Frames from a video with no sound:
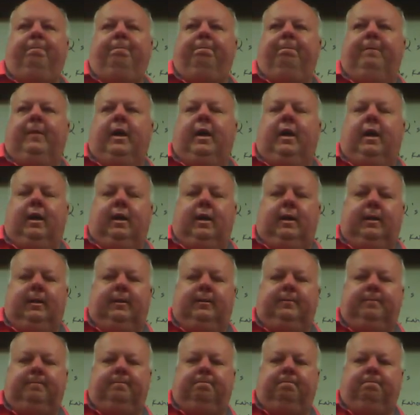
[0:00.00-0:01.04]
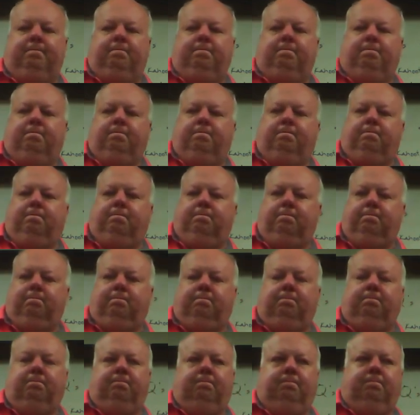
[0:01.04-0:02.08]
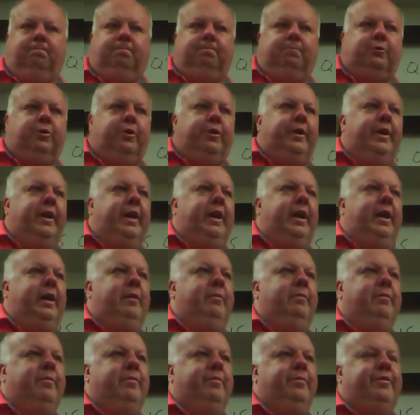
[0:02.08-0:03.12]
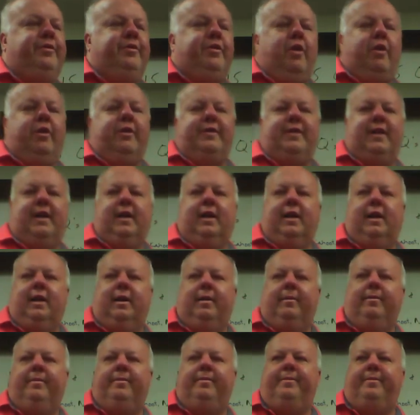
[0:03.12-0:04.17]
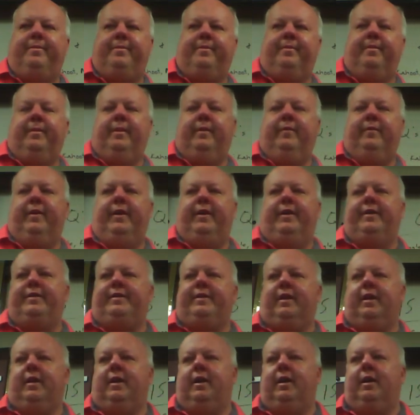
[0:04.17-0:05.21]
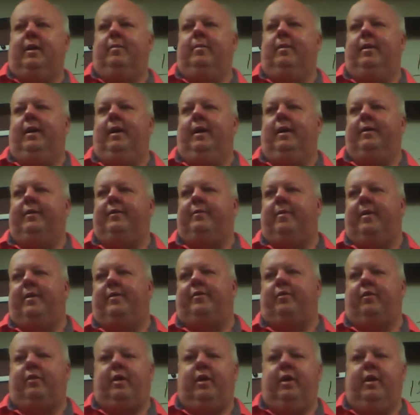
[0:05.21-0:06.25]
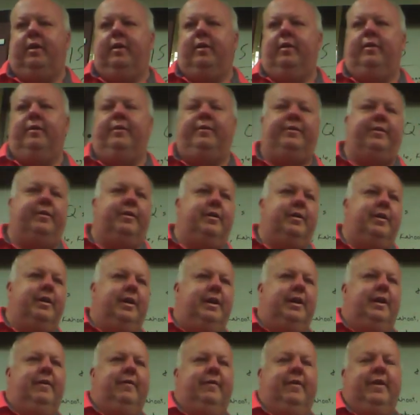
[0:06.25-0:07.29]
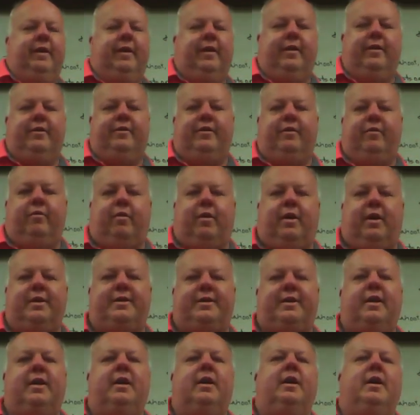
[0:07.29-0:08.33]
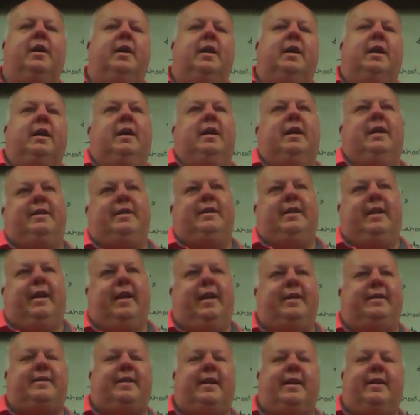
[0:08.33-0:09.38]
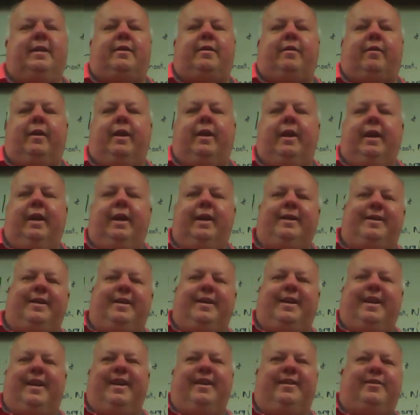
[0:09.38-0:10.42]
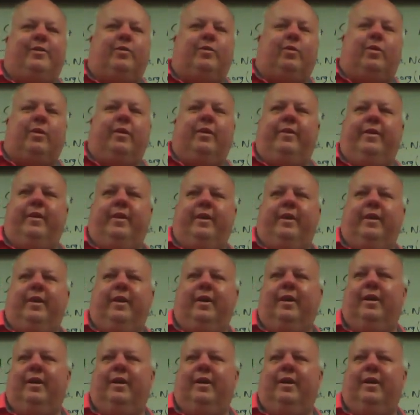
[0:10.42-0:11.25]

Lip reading: uh, full name, start time, finish time, special codes, any videos you watch. Today's day 3, and today's sort of the